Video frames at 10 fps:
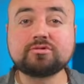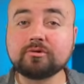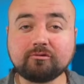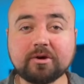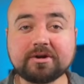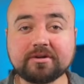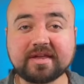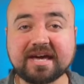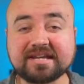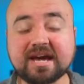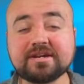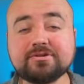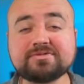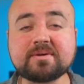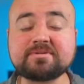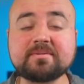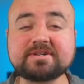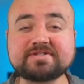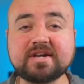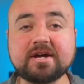To avoid all that, I use
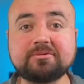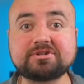Epidemic Sound,